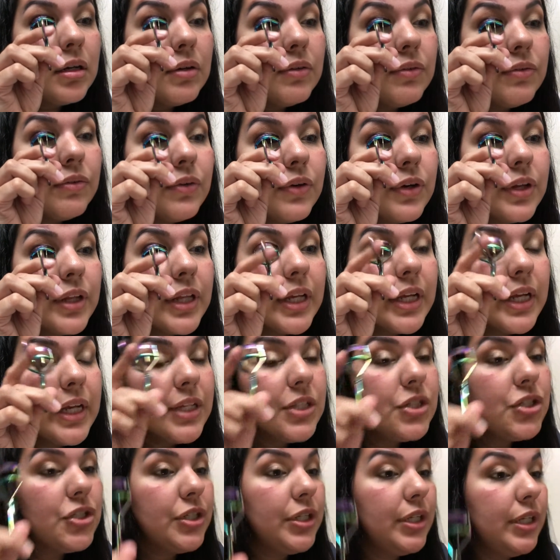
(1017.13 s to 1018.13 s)
for the
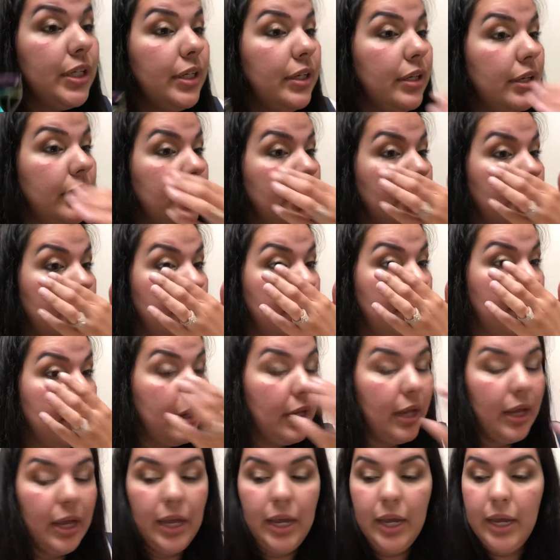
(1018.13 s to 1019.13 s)
kitchen,
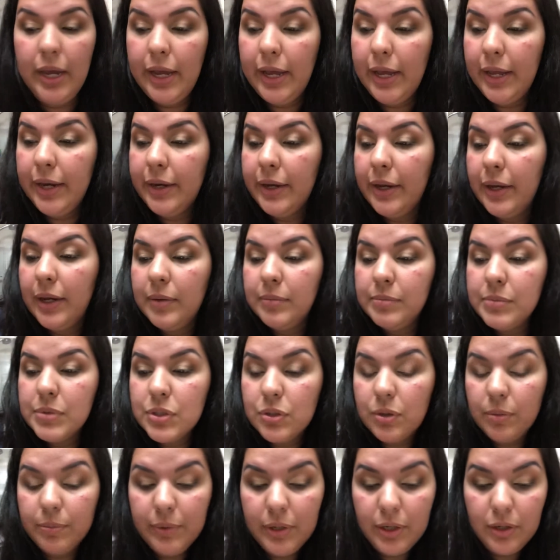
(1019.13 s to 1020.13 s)
and so
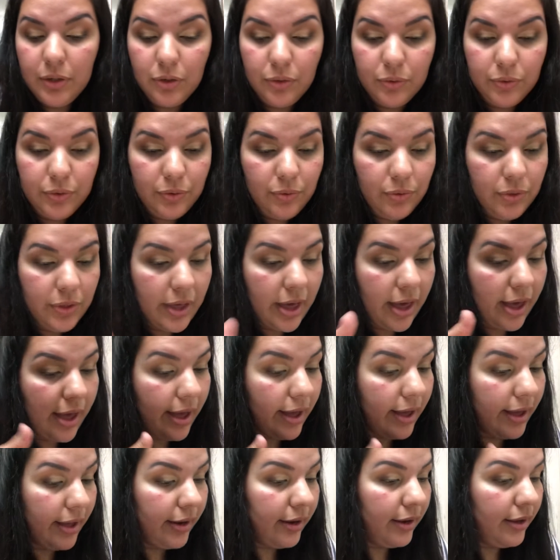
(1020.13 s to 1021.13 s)
I'm gonna go do
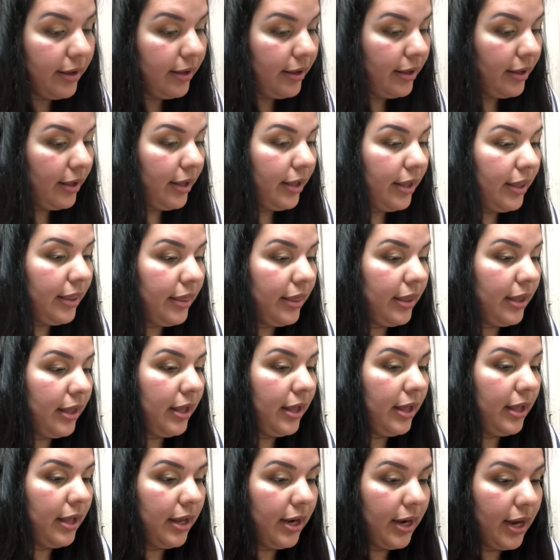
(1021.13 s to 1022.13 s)
that.
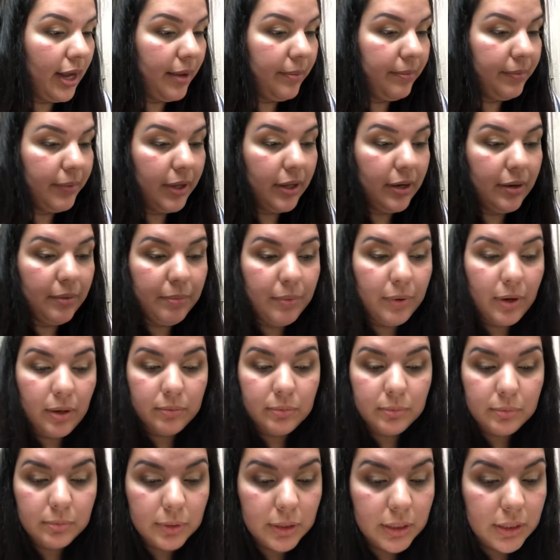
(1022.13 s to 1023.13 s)
And I'm gonna
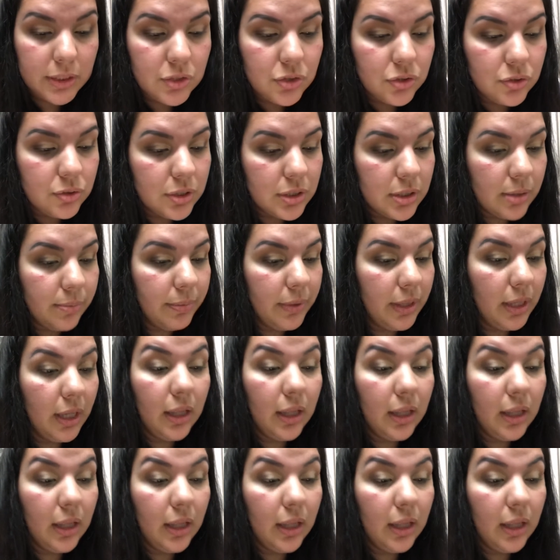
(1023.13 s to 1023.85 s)
probably do something